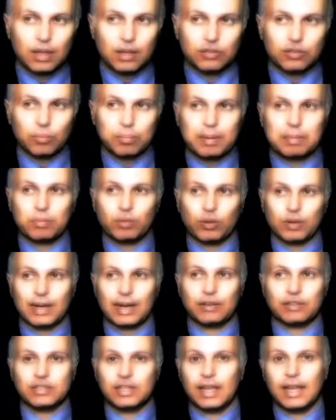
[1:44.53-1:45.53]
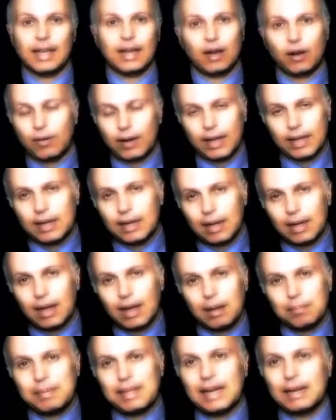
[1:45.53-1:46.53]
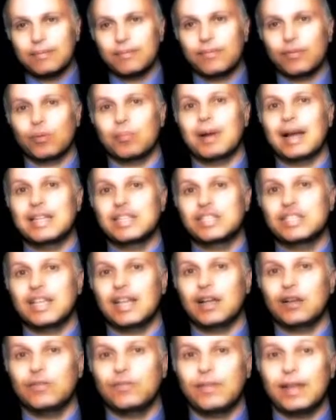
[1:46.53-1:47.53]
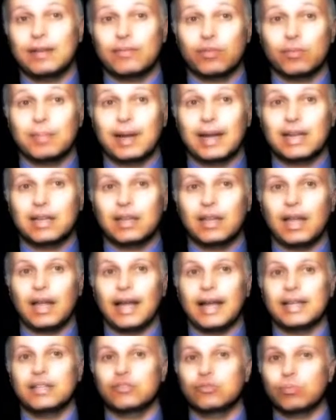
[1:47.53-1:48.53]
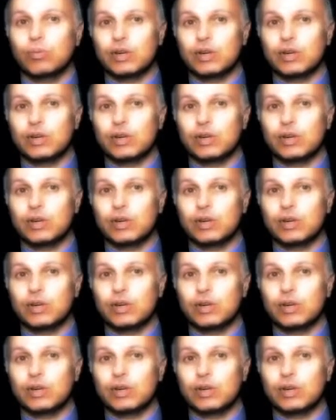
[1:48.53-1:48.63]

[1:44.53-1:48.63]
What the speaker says: So people are now saying, all right, I'm in it for myself and for my clients.